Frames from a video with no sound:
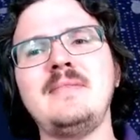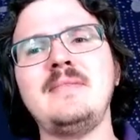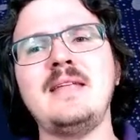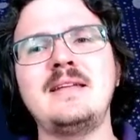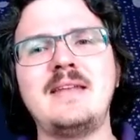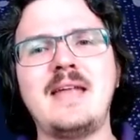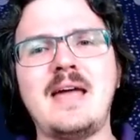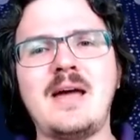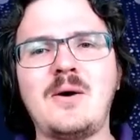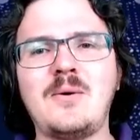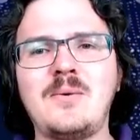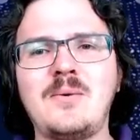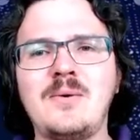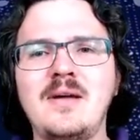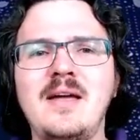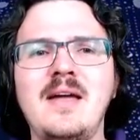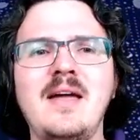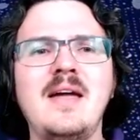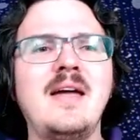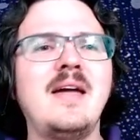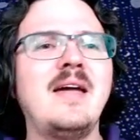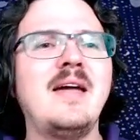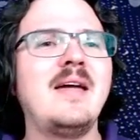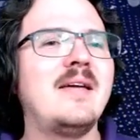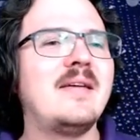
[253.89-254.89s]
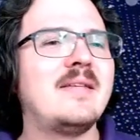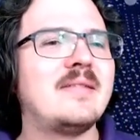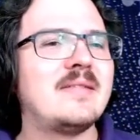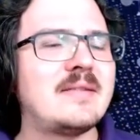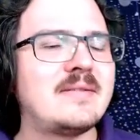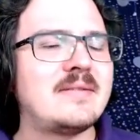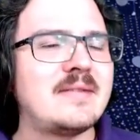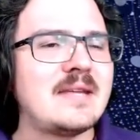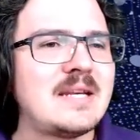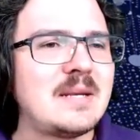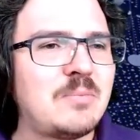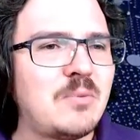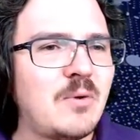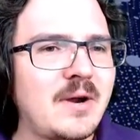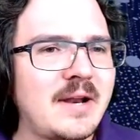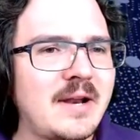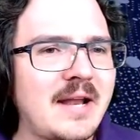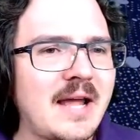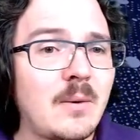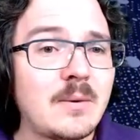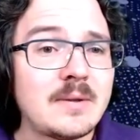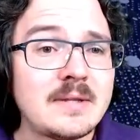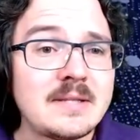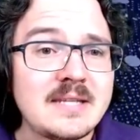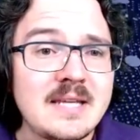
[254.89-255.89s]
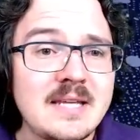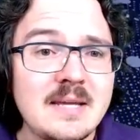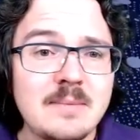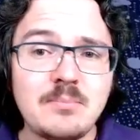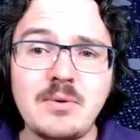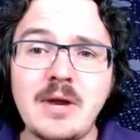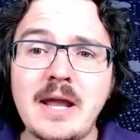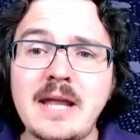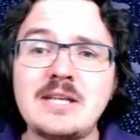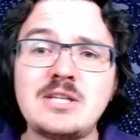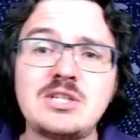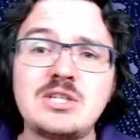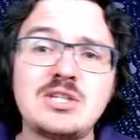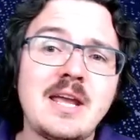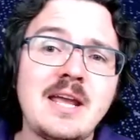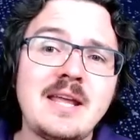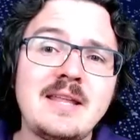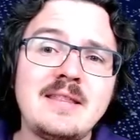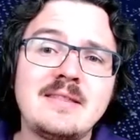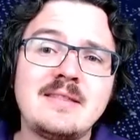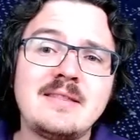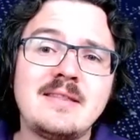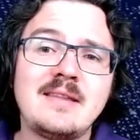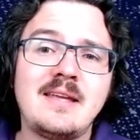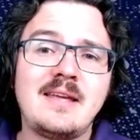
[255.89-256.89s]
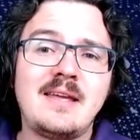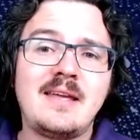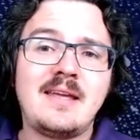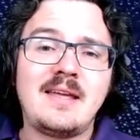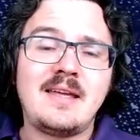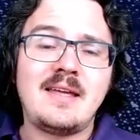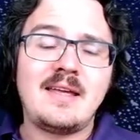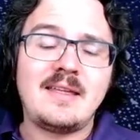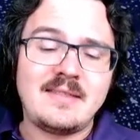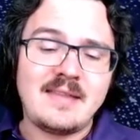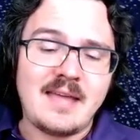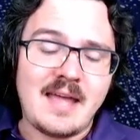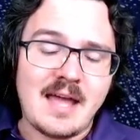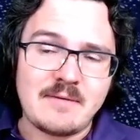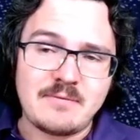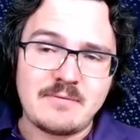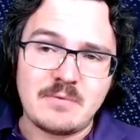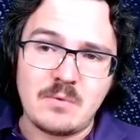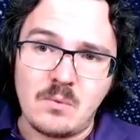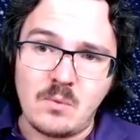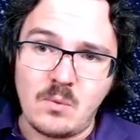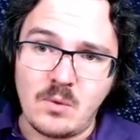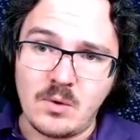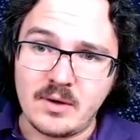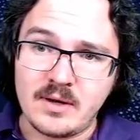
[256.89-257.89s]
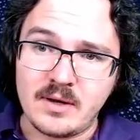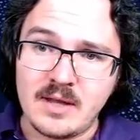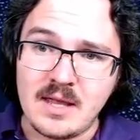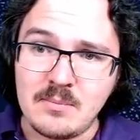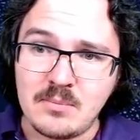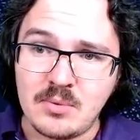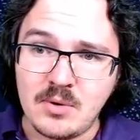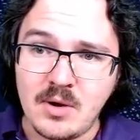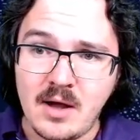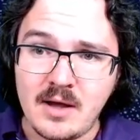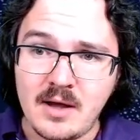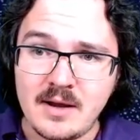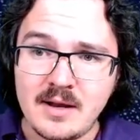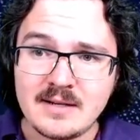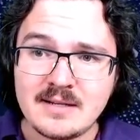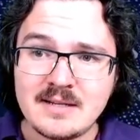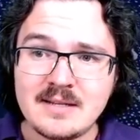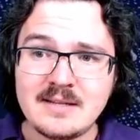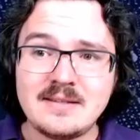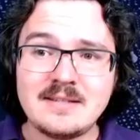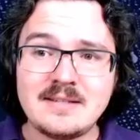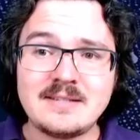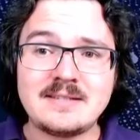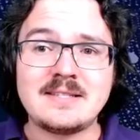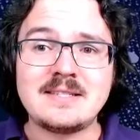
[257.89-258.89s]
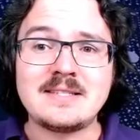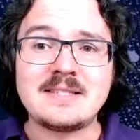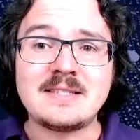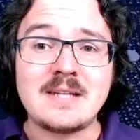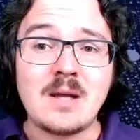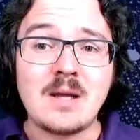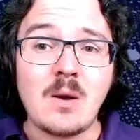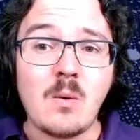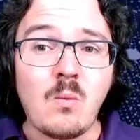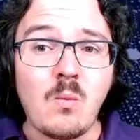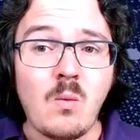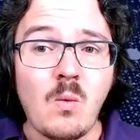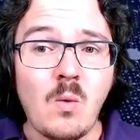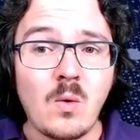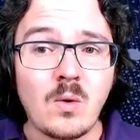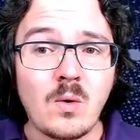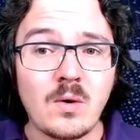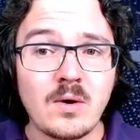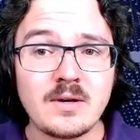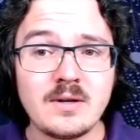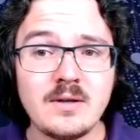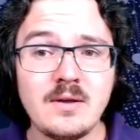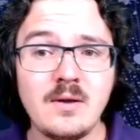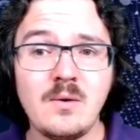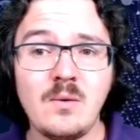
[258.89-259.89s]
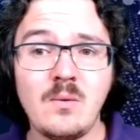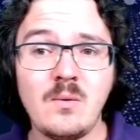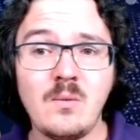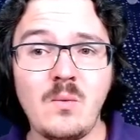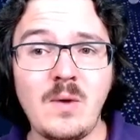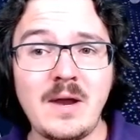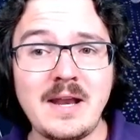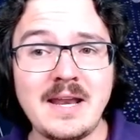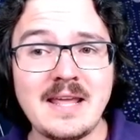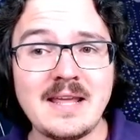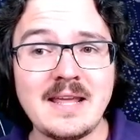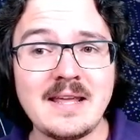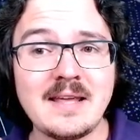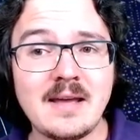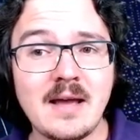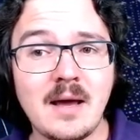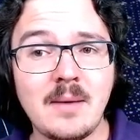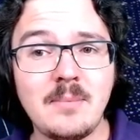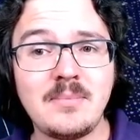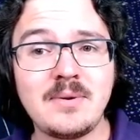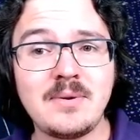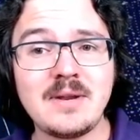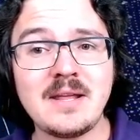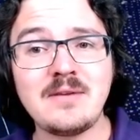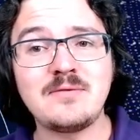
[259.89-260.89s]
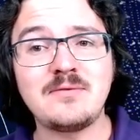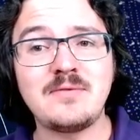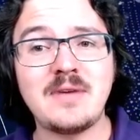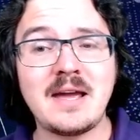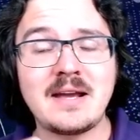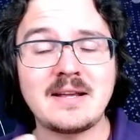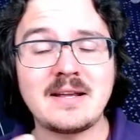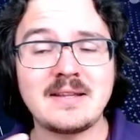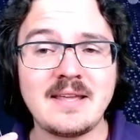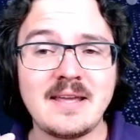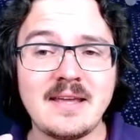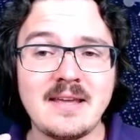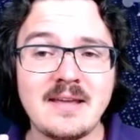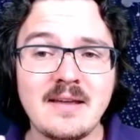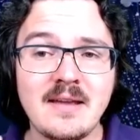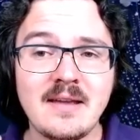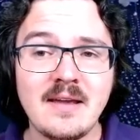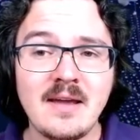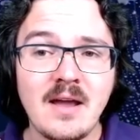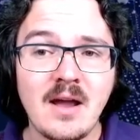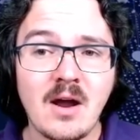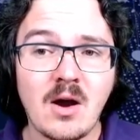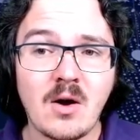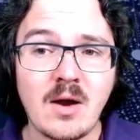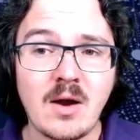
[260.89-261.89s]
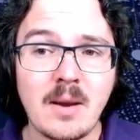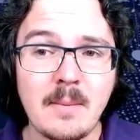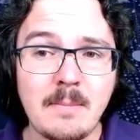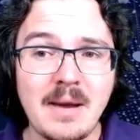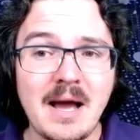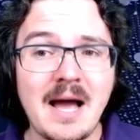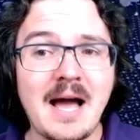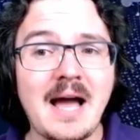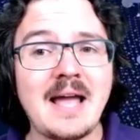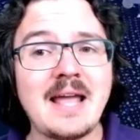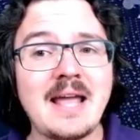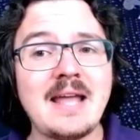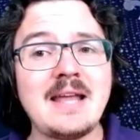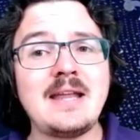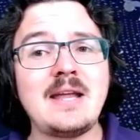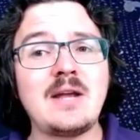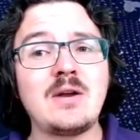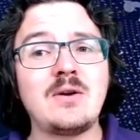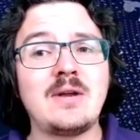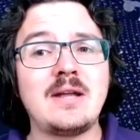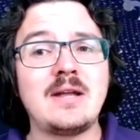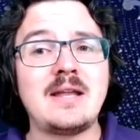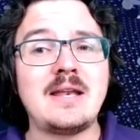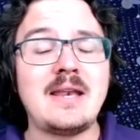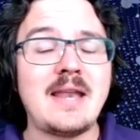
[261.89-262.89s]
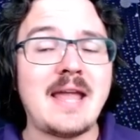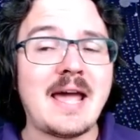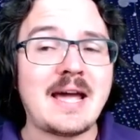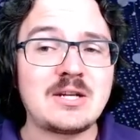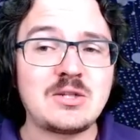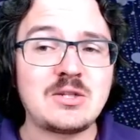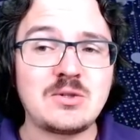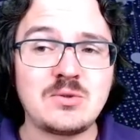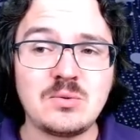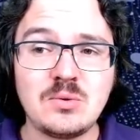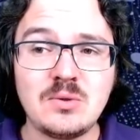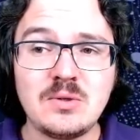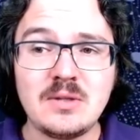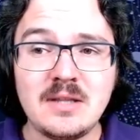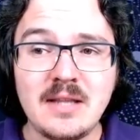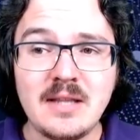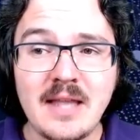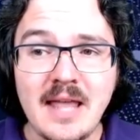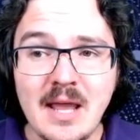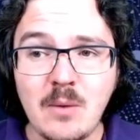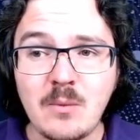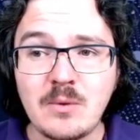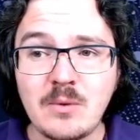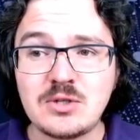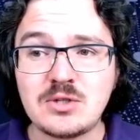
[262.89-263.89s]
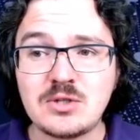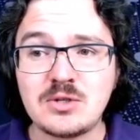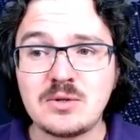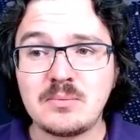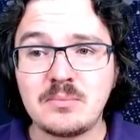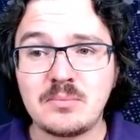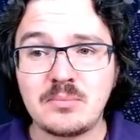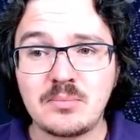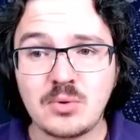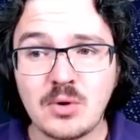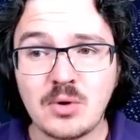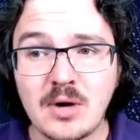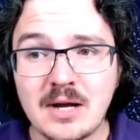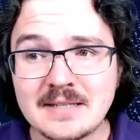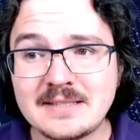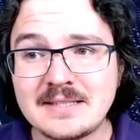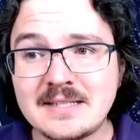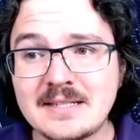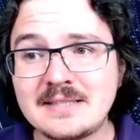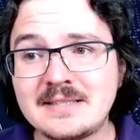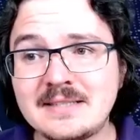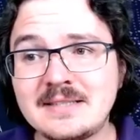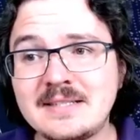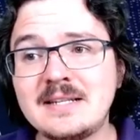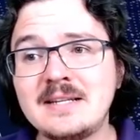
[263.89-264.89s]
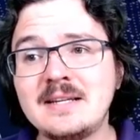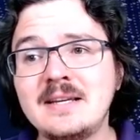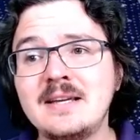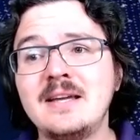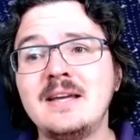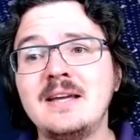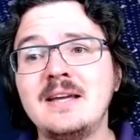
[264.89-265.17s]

Now, the thing to point out with Deep Brain Chain, they have a working product. This is an award-winning company. In fact, they are a pioneer in natural language processing.